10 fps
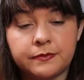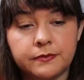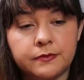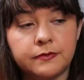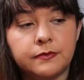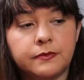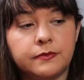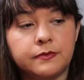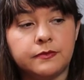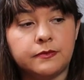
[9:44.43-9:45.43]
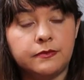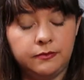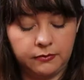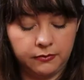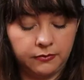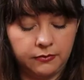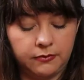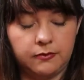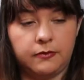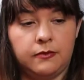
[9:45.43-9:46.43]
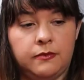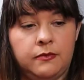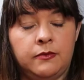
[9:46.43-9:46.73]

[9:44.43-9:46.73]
(no one is talking)